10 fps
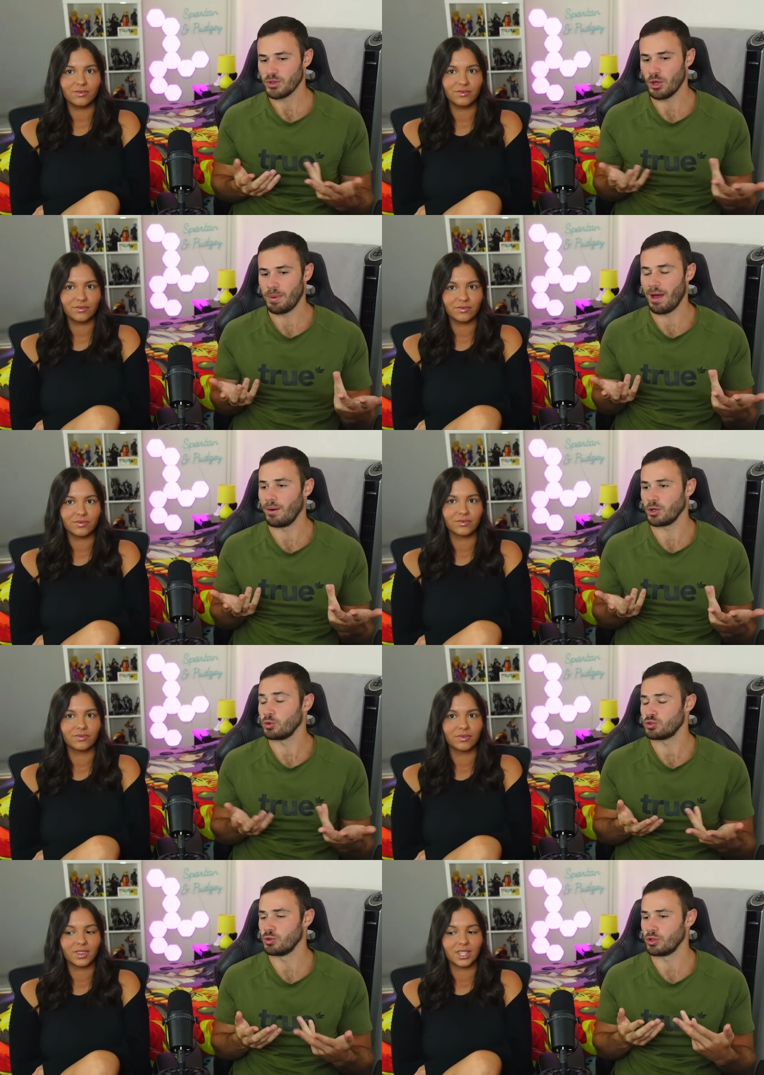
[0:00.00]
Speaker 1: her power
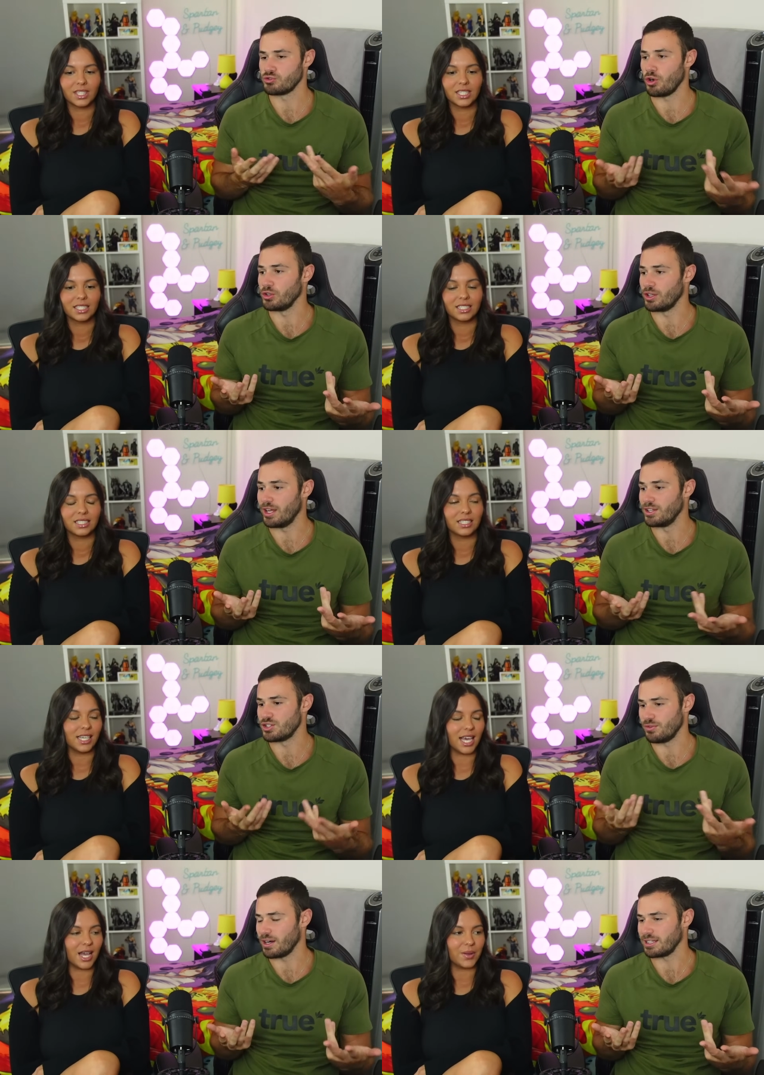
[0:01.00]
couldn't control it and
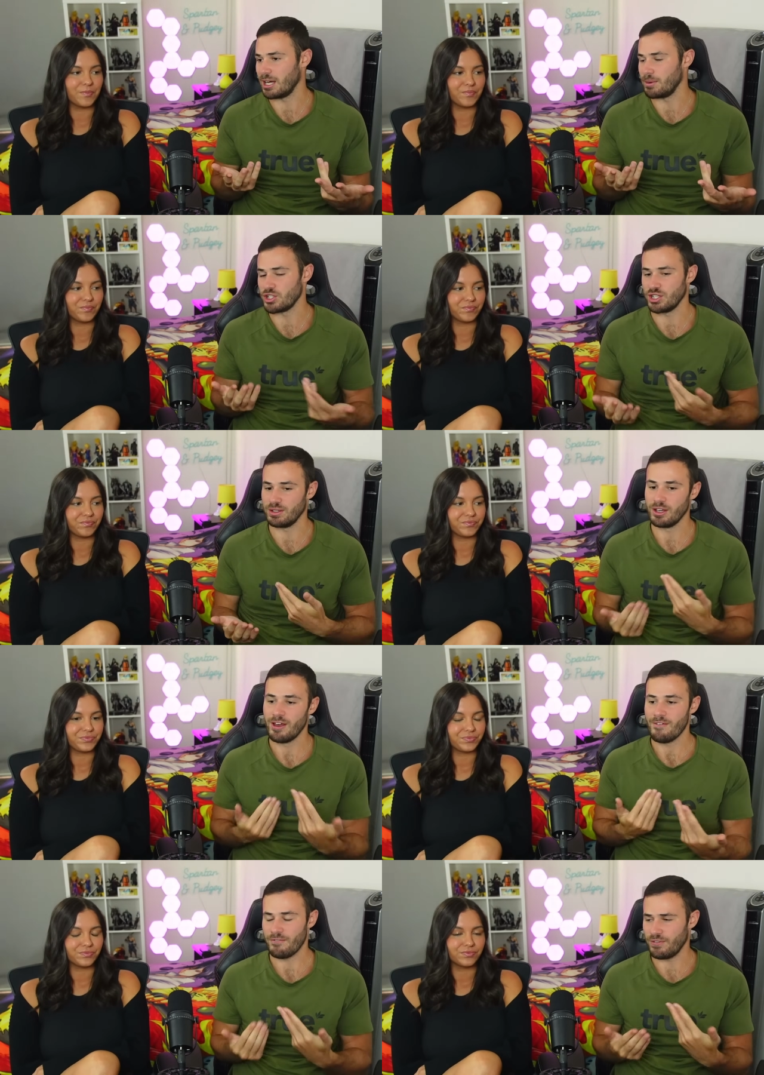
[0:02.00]
she yeah. fucked up and she
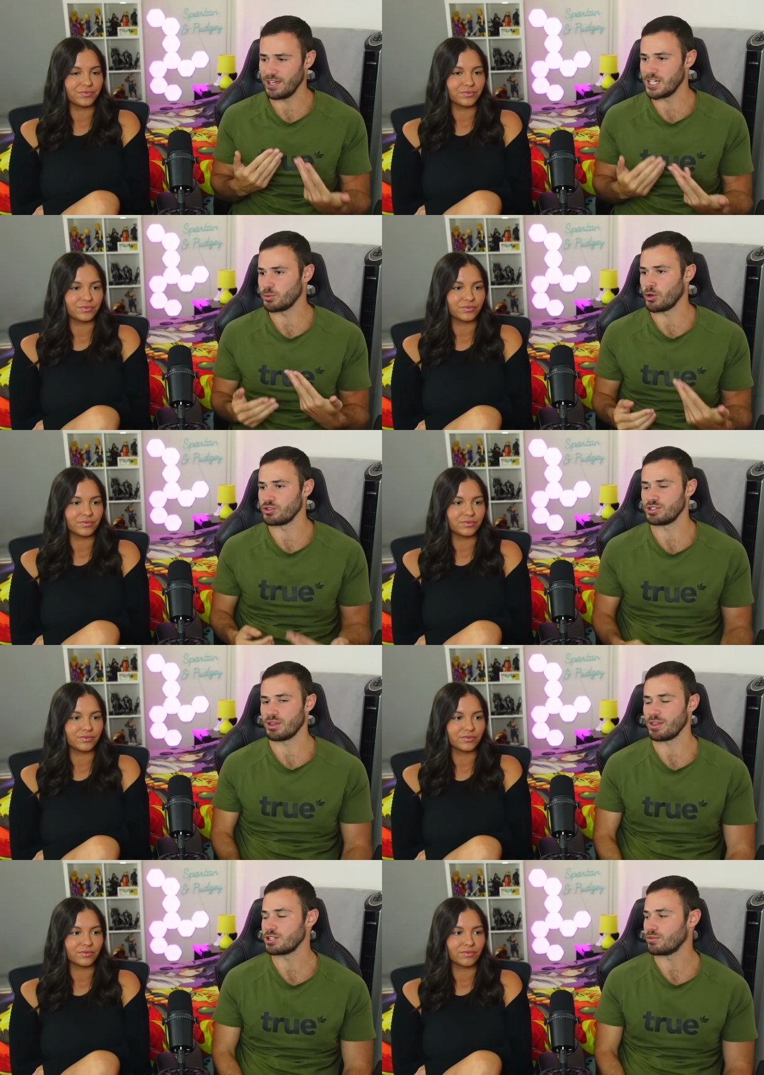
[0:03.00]
fears what her sister
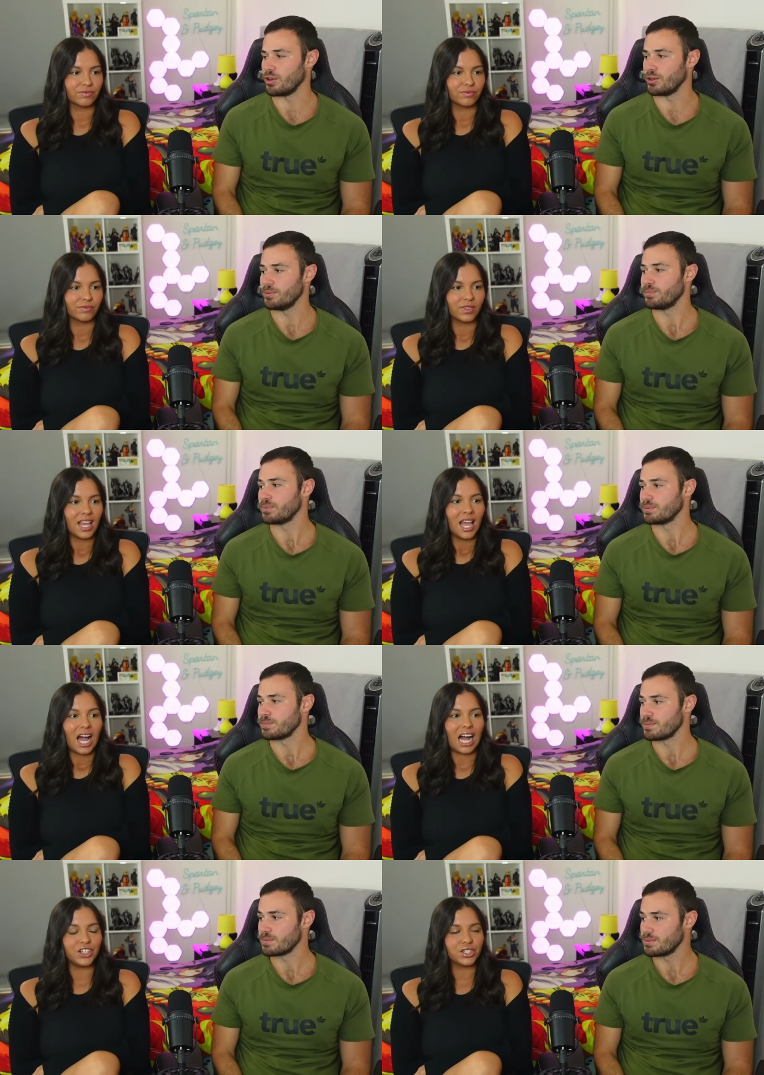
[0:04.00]
thinks of her.
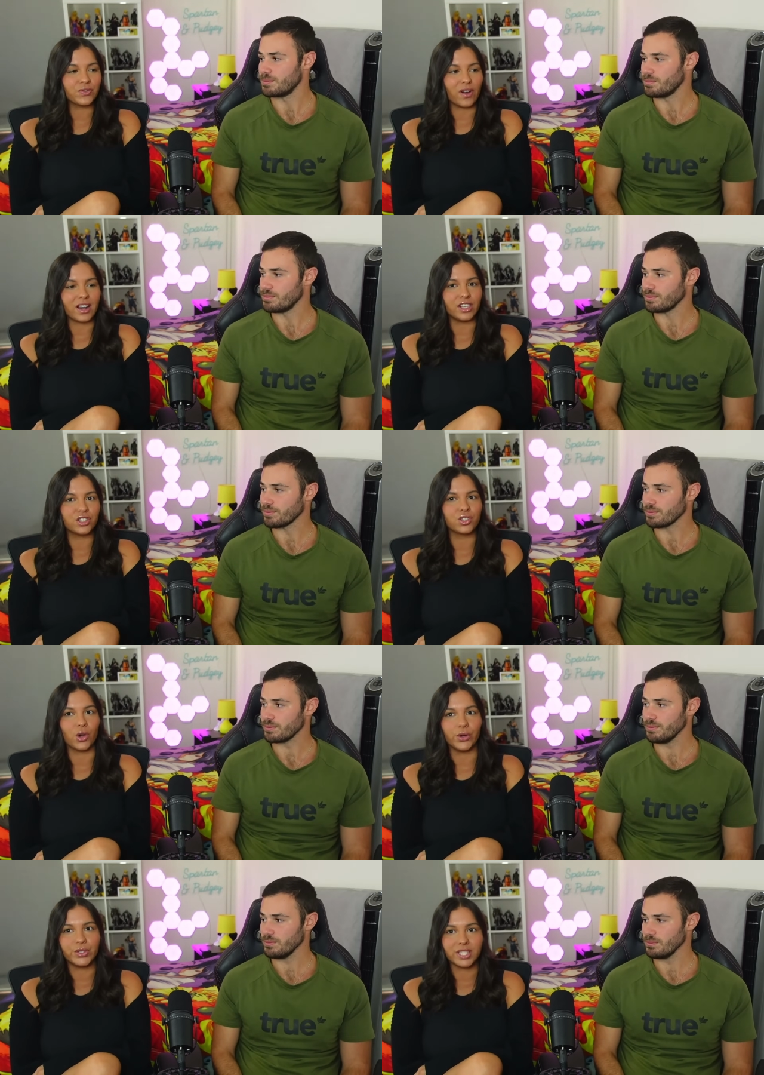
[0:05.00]
Speaker 2: I just find it
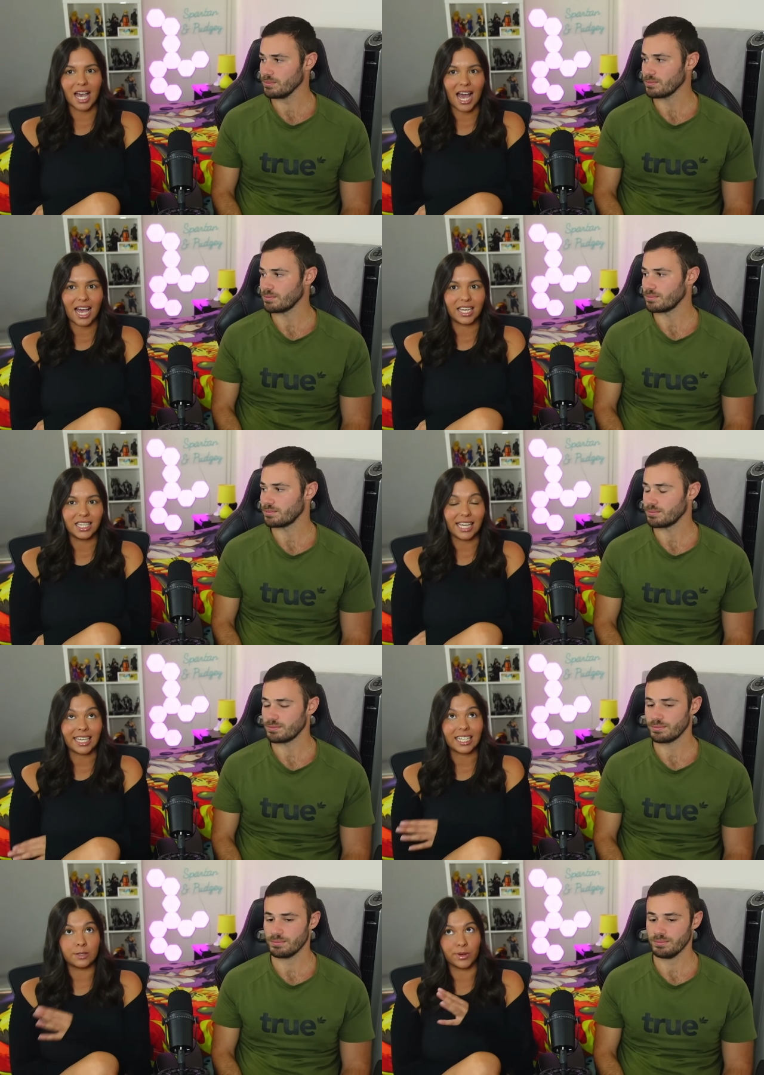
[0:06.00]
so sad,
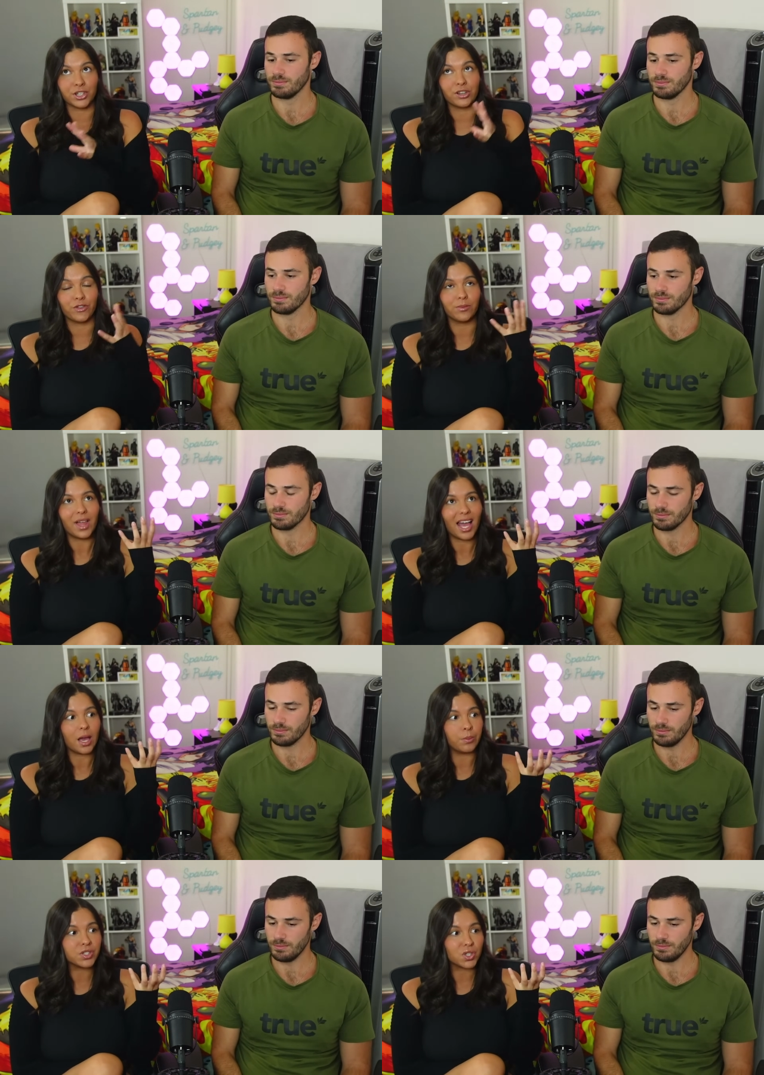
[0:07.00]
like, especially from that
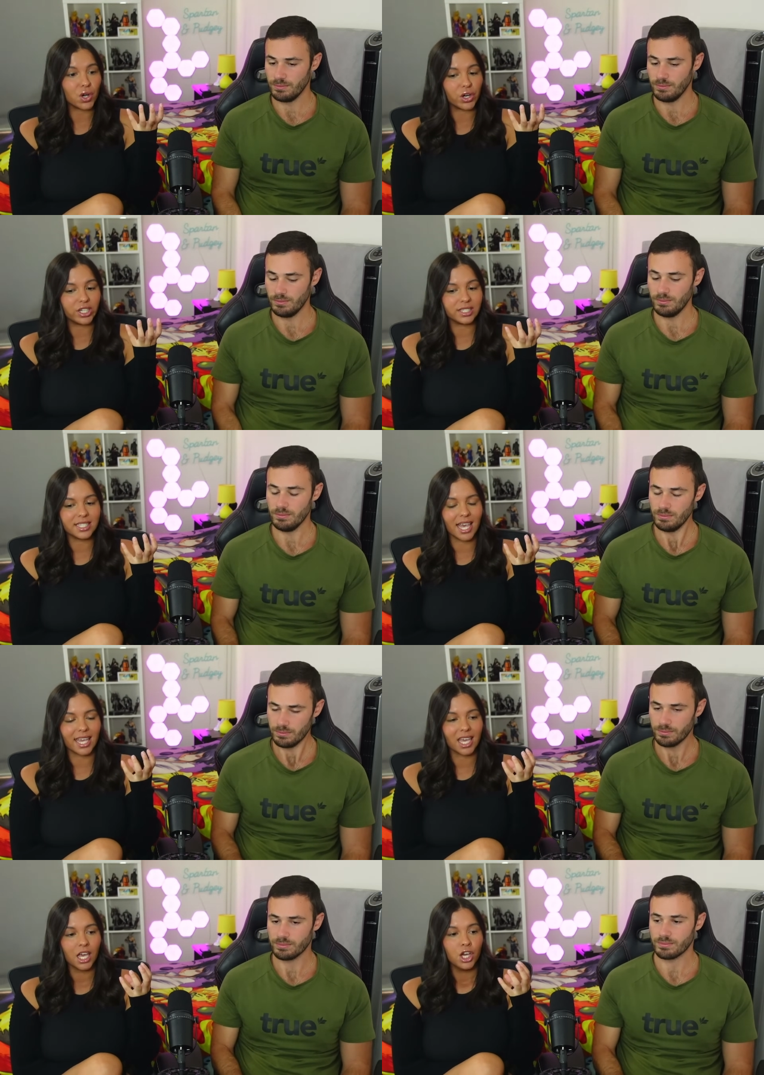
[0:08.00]
episode. It's
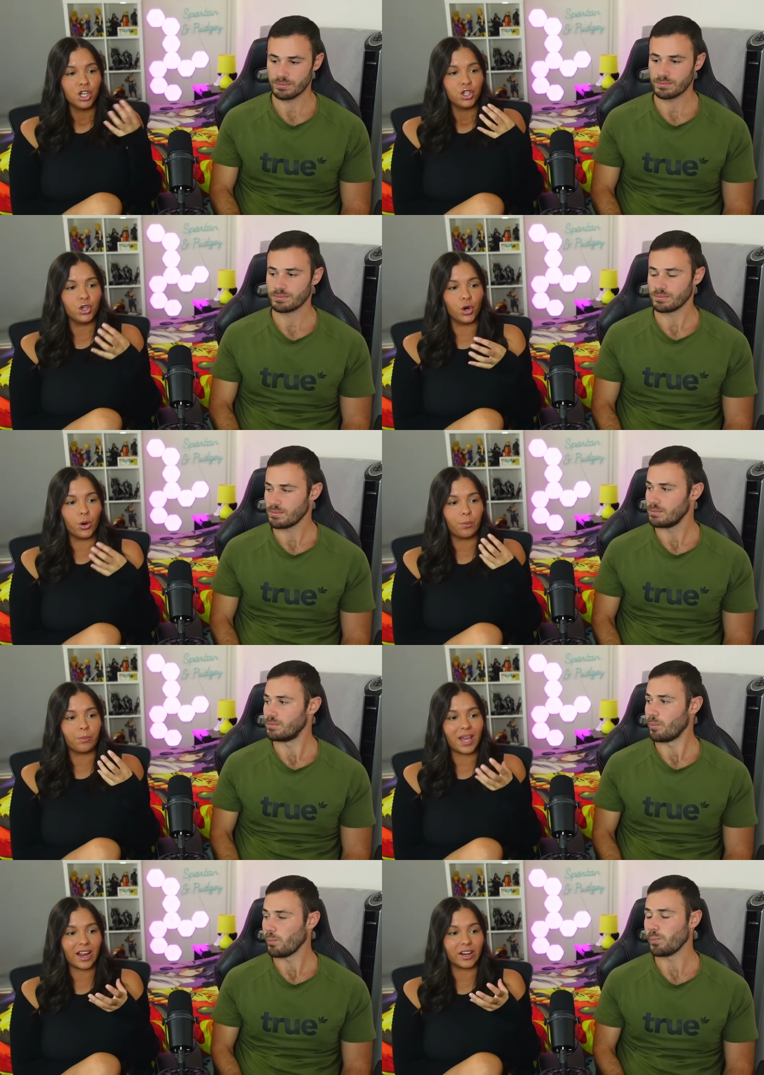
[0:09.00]
like your
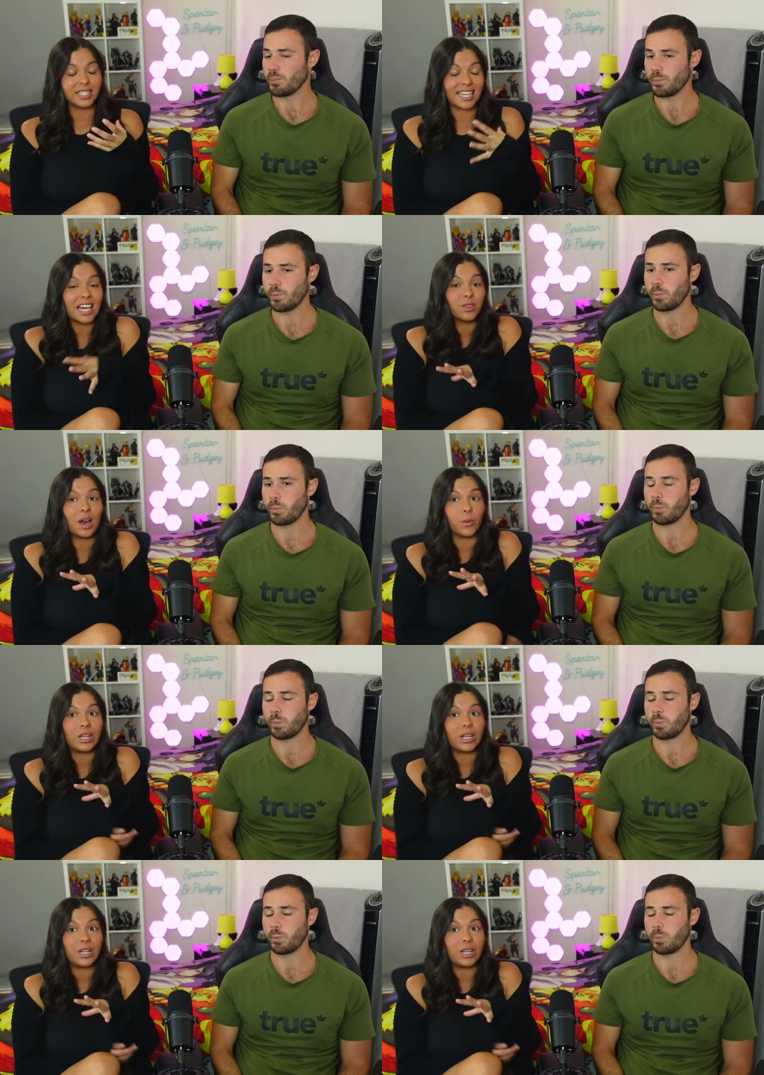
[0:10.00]
parents, now that